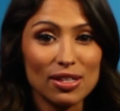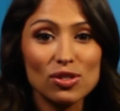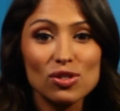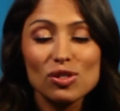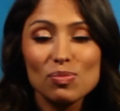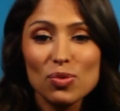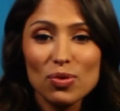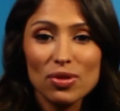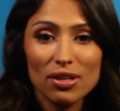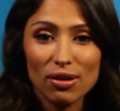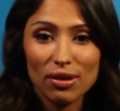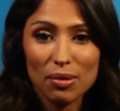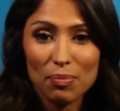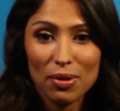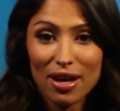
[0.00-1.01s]
and smoothing your
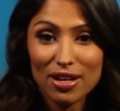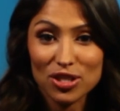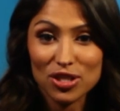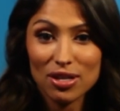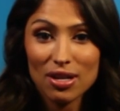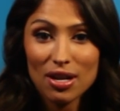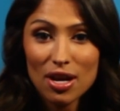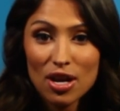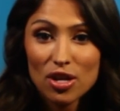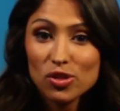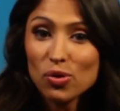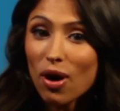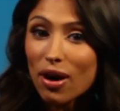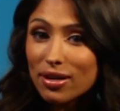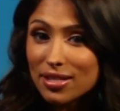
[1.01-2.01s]
complexion, so
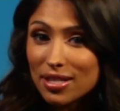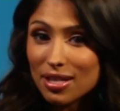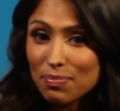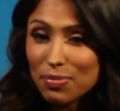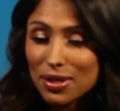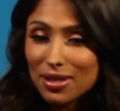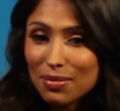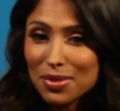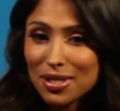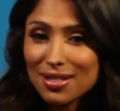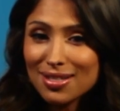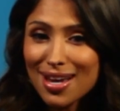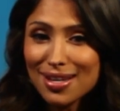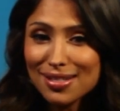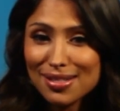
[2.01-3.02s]
our team put them to the
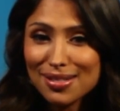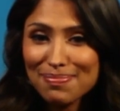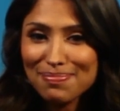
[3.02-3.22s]
test.